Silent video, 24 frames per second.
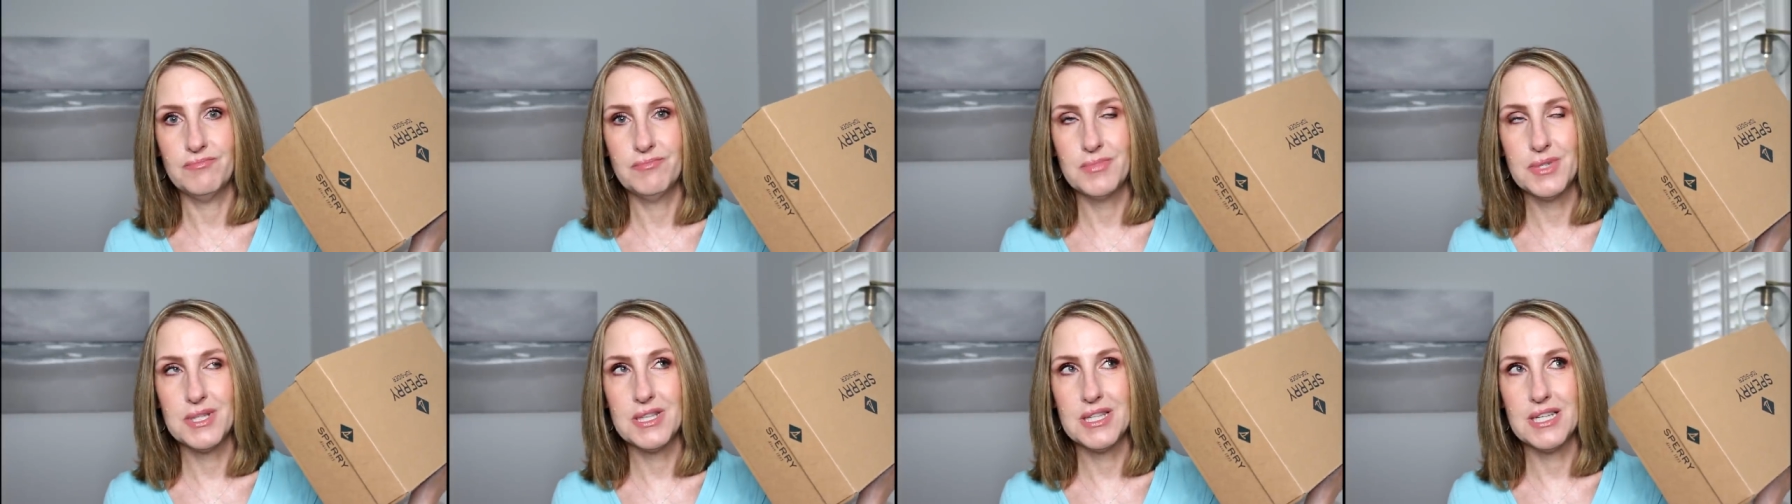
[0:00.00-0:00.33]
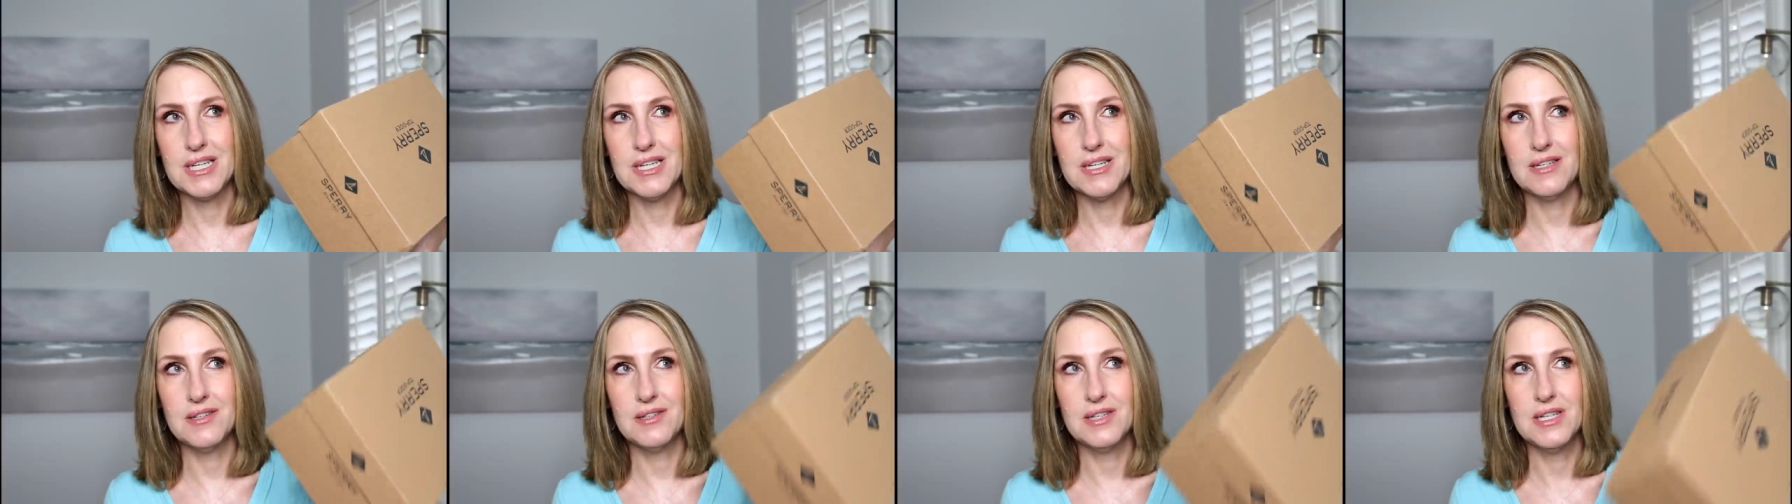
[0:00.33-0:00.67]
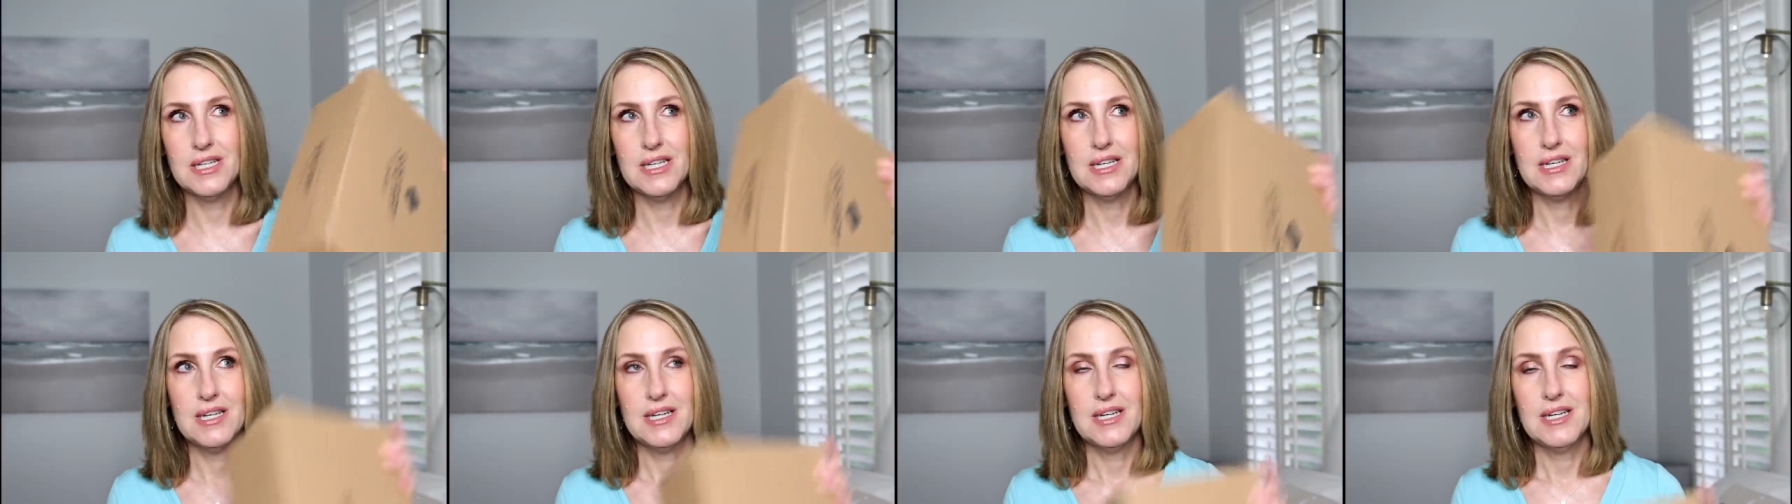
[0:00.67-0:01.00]
But then
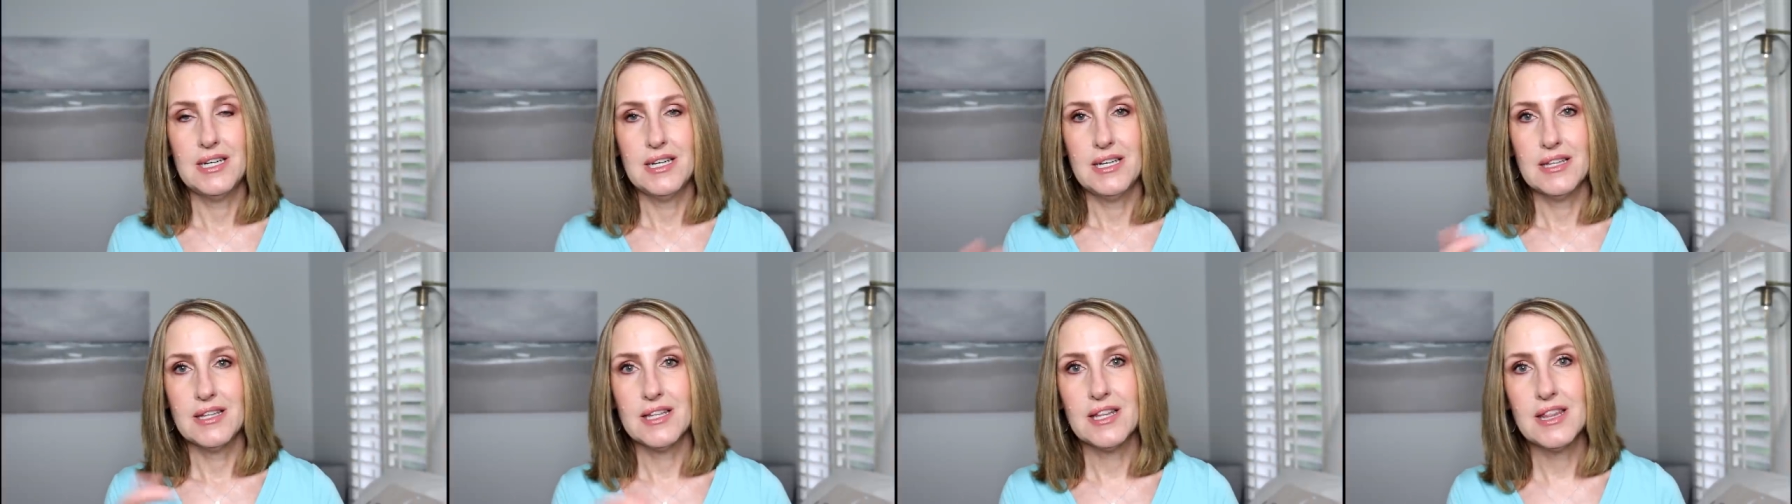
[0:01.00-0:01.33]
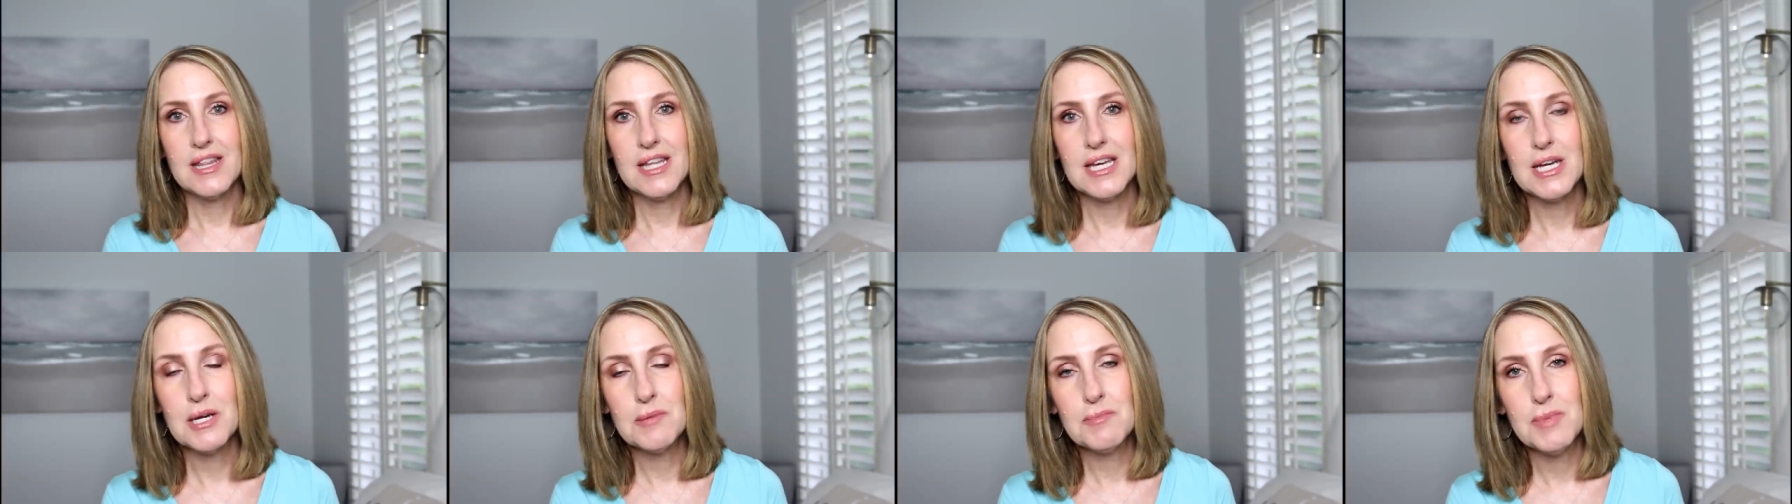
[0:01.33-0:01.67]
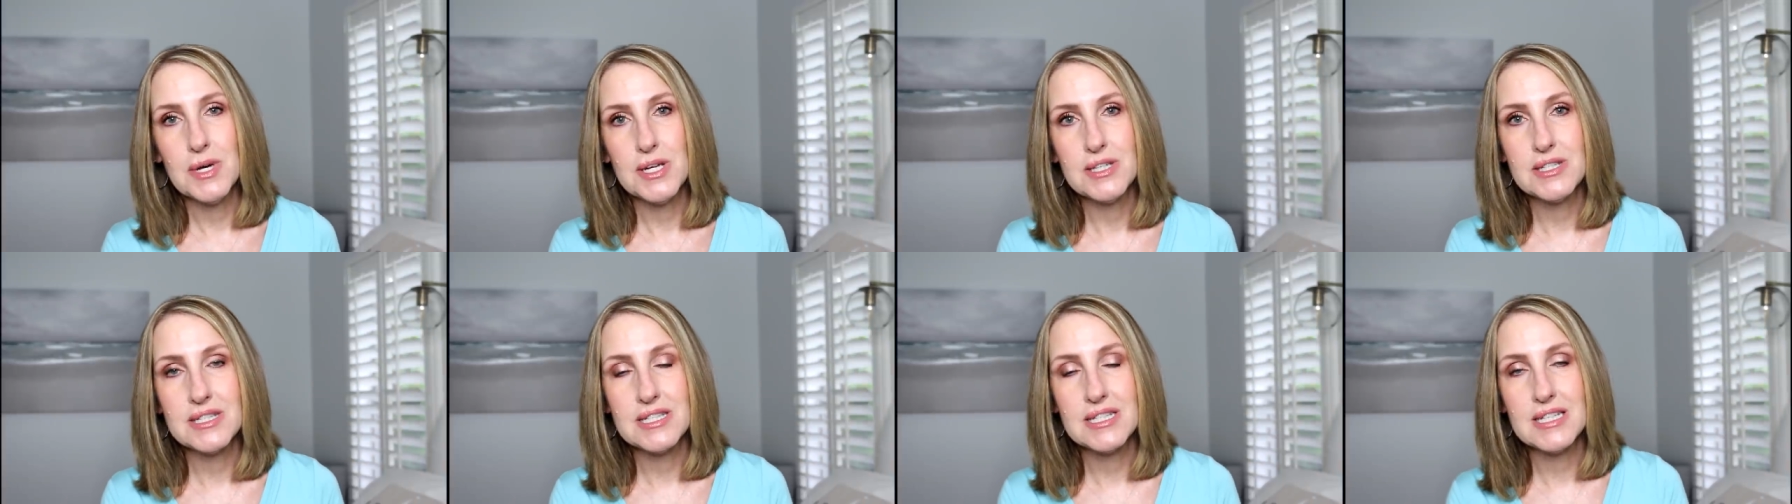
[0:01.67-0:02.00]
the thing
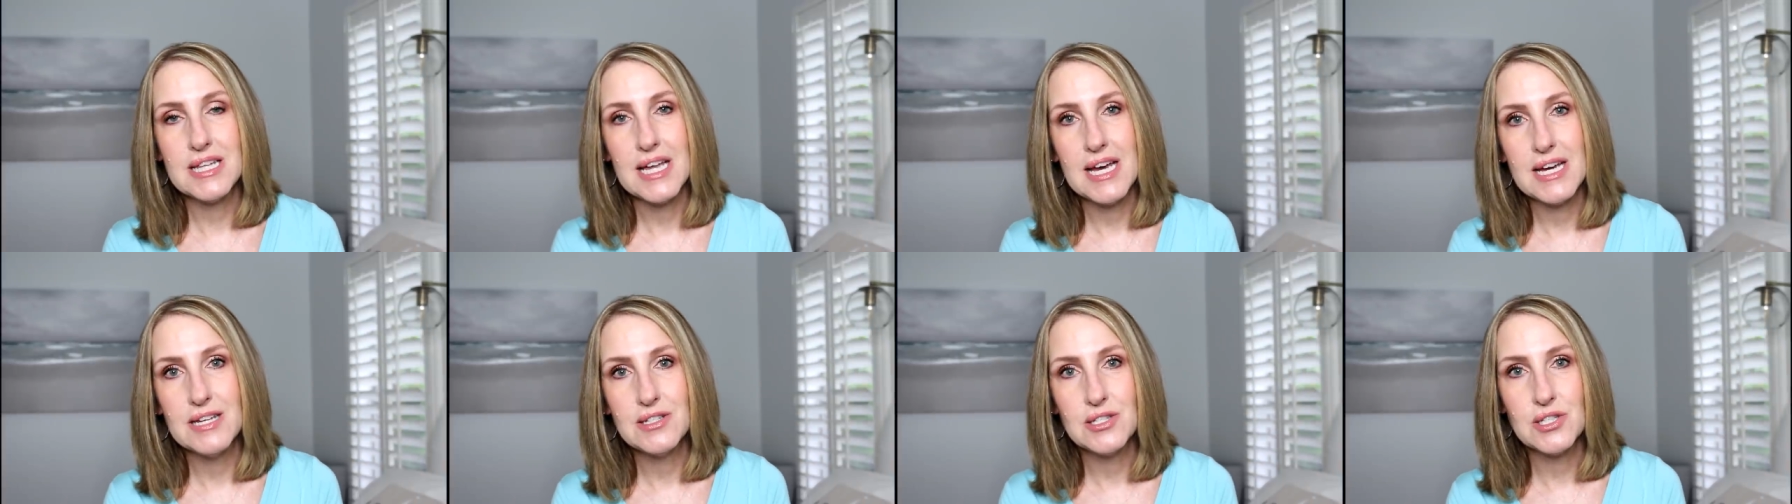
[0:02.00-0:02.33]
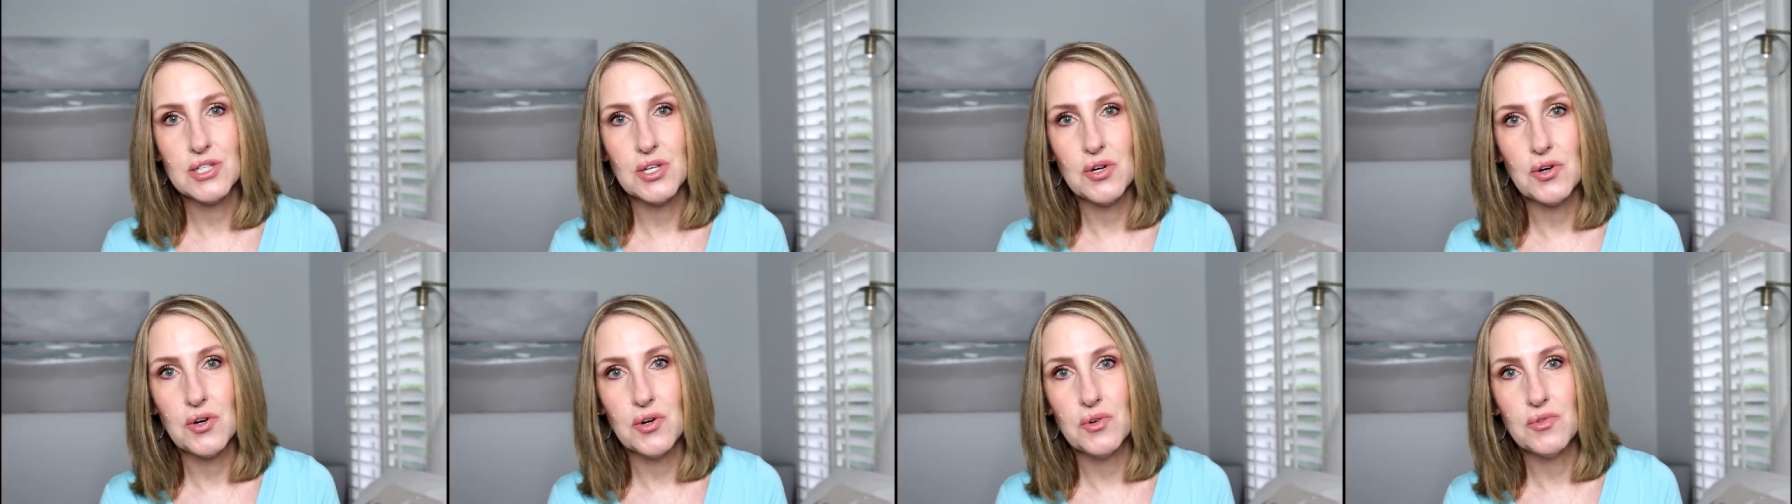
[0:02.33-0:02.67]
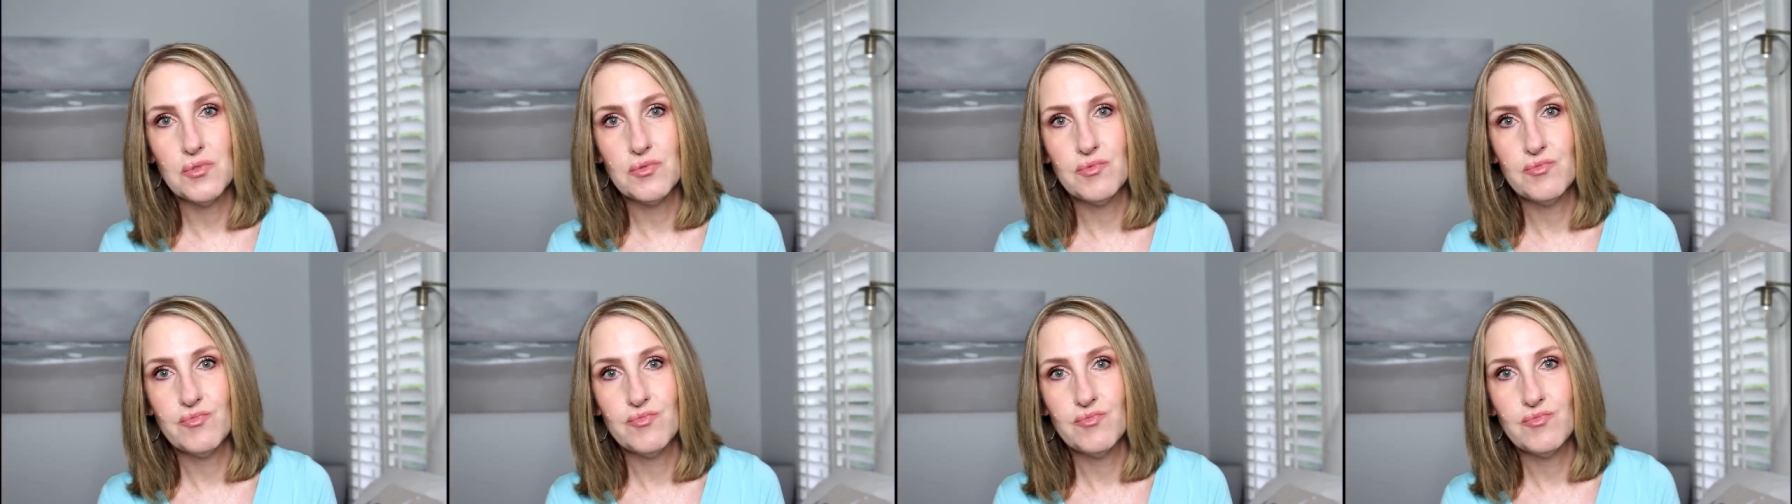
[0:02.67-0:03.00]
about slides though,